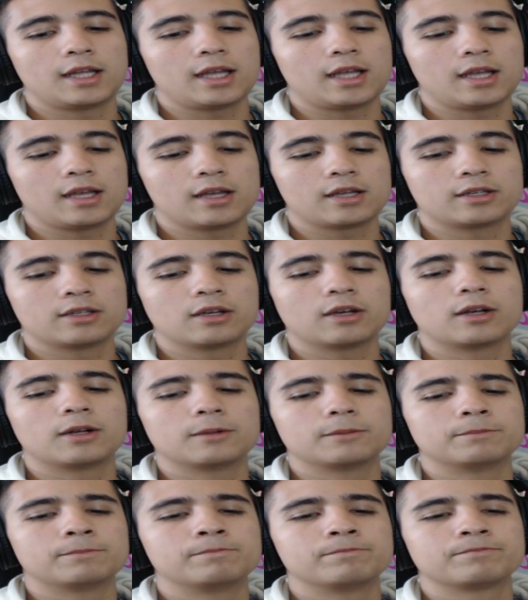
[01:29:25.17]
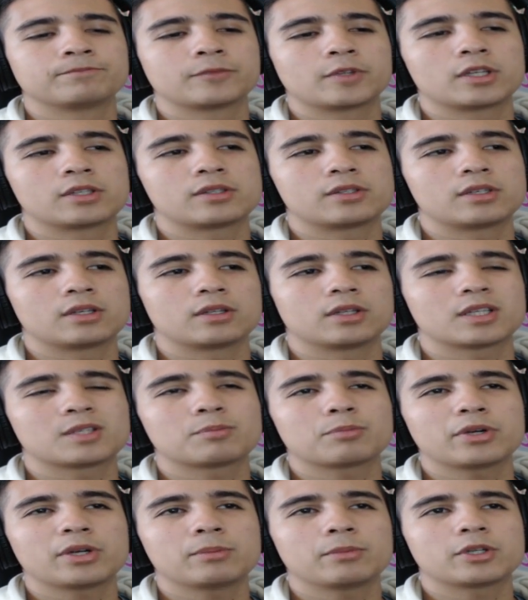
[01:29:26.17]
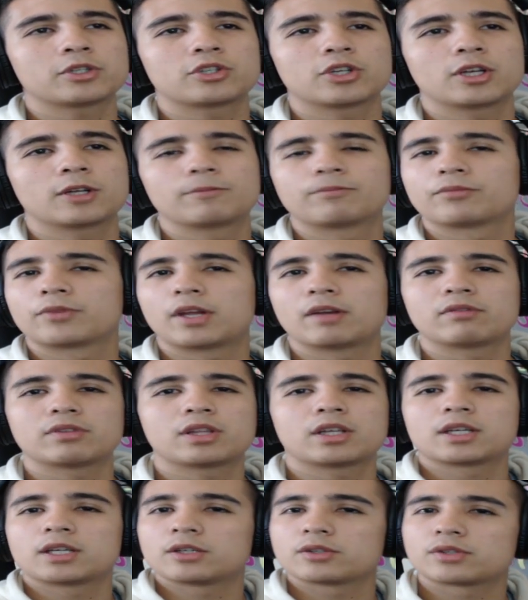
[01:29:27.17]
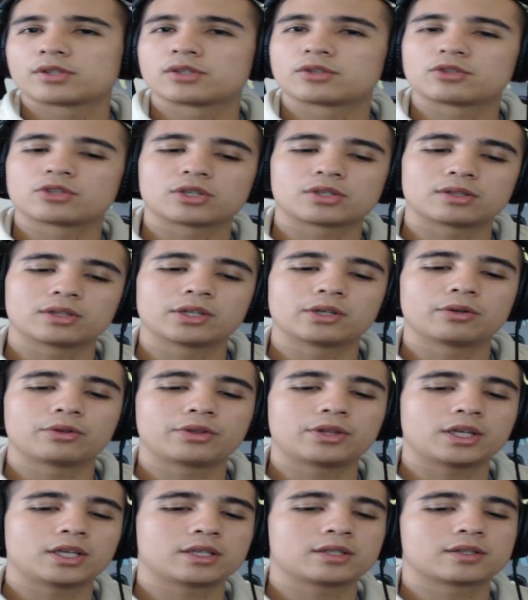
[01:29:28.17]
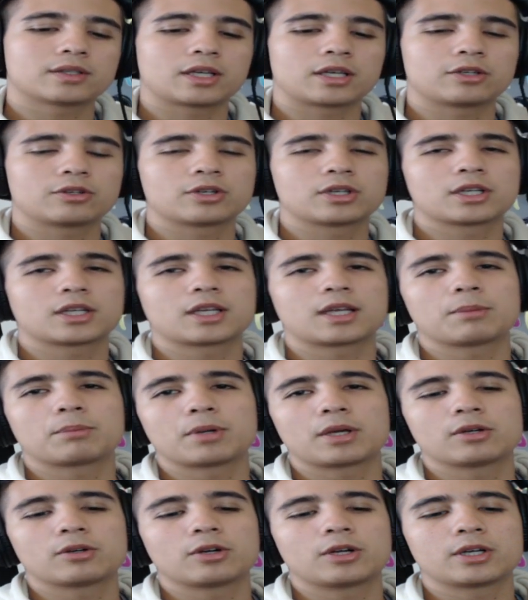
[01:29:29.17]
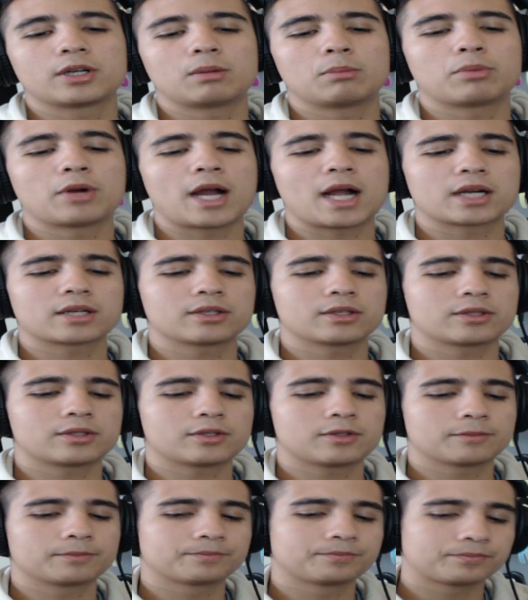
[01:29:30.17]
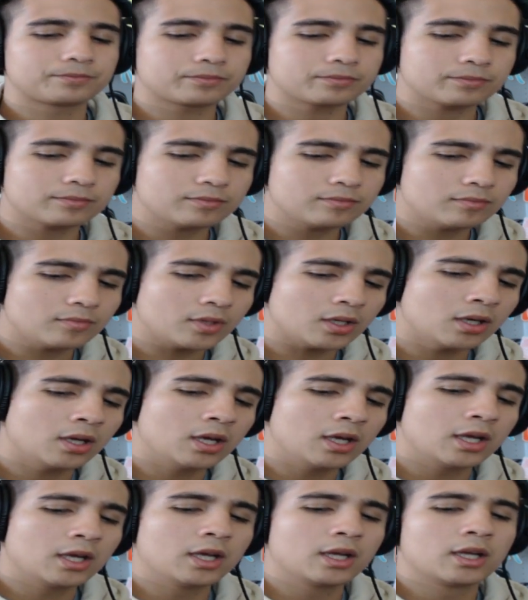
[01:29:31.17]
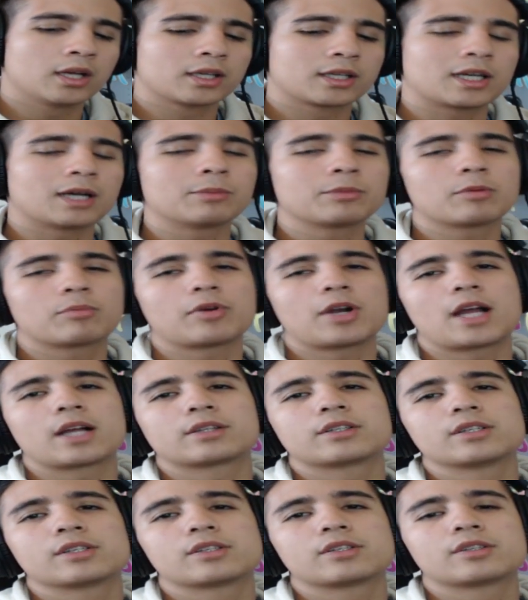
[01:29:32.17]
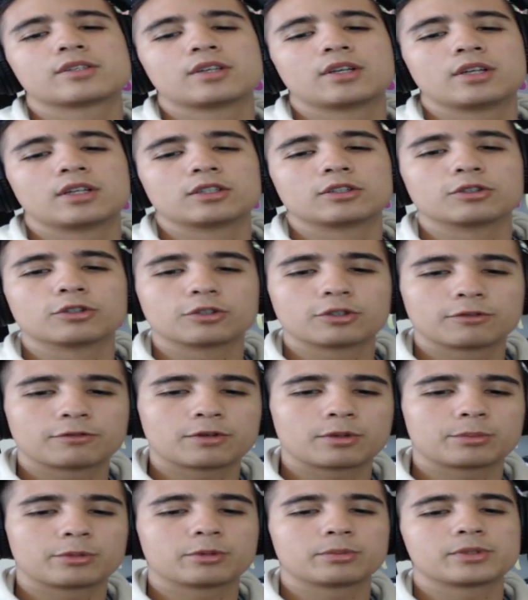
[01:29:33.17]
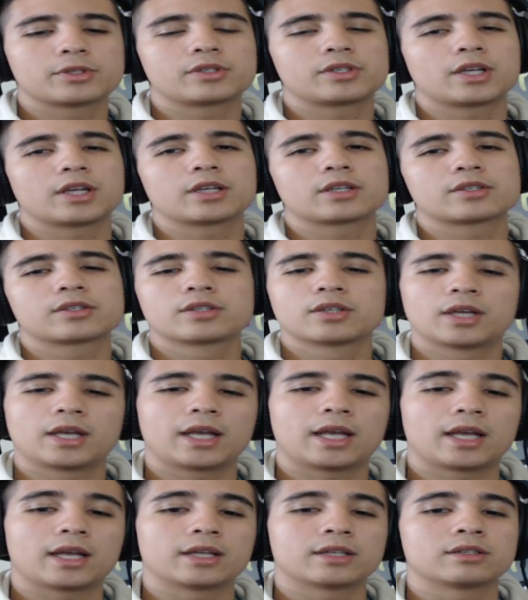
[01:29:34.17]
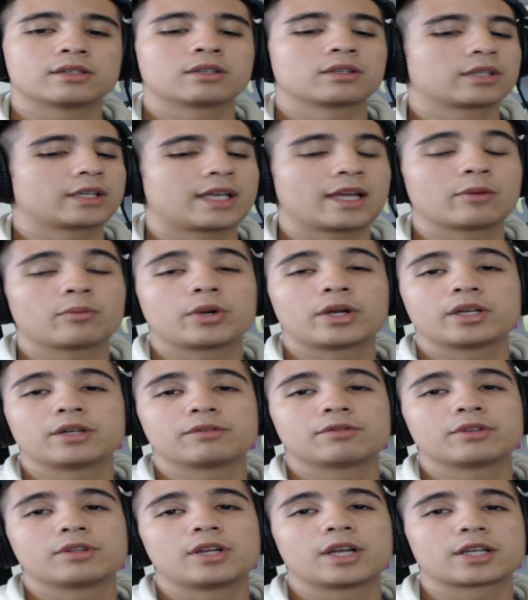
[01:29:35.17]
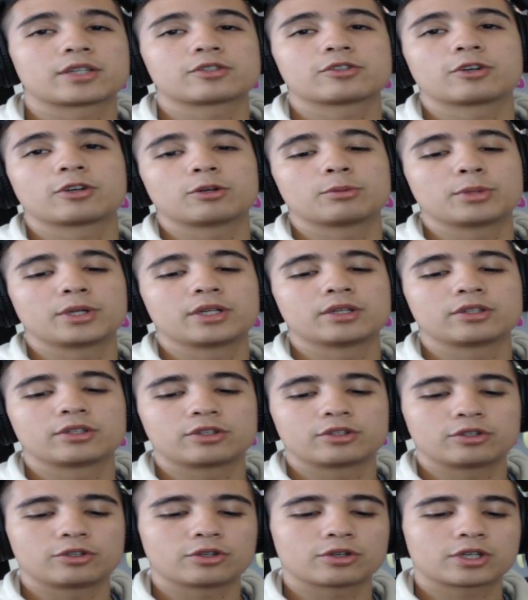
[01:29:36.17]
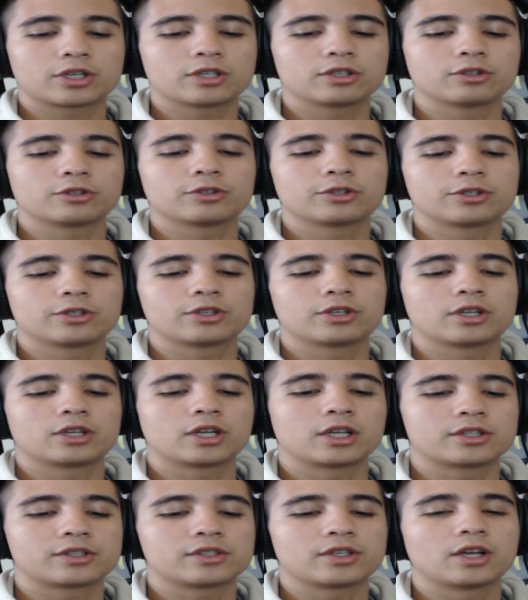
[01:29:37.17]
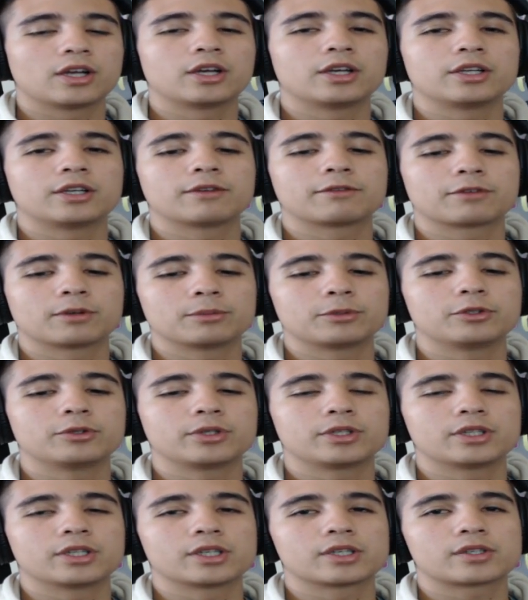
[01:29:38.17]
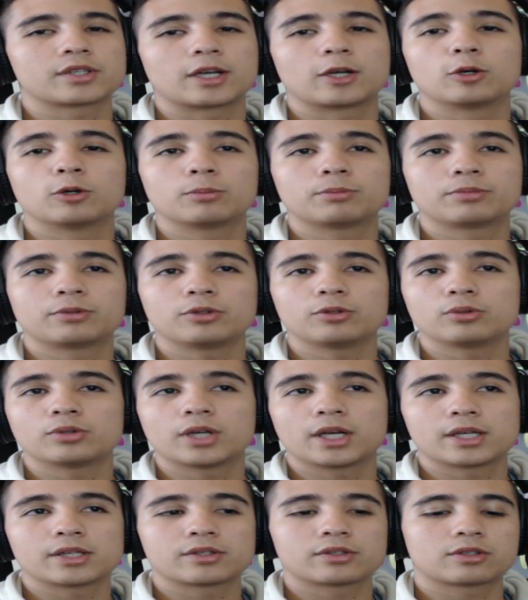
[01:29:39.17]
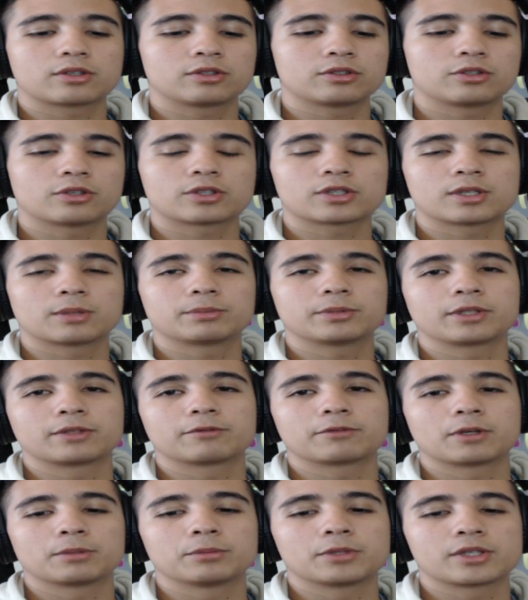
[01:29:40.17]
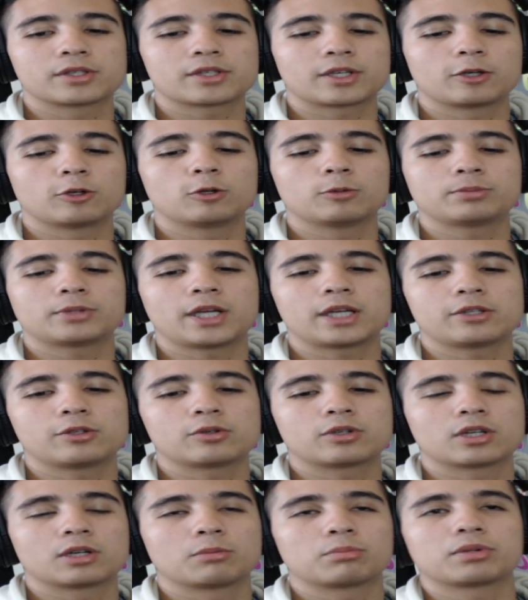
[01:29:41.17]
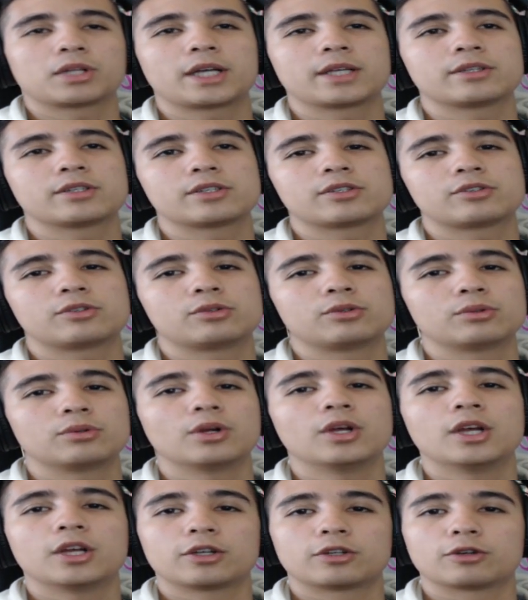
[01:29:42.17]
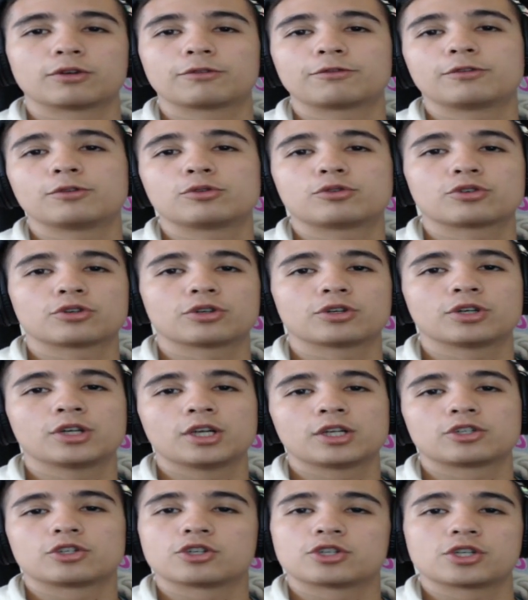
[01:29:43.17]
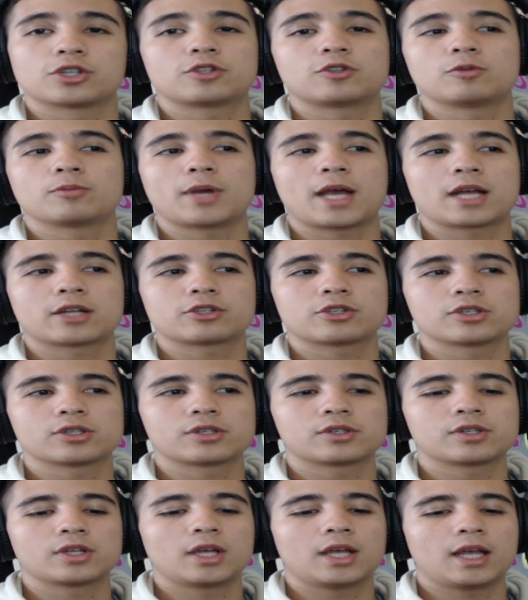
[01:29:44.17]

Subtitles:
And let's see, that's pretty much it. Everything else is just little things that you're going to get better on in practice. Come to practice, learn from your mistakes, and get ready for the next tournament. You're going to learn a ton from doing this. I hope you guys took something from this. I hope that you can apply this to your future jiu-jitsu matches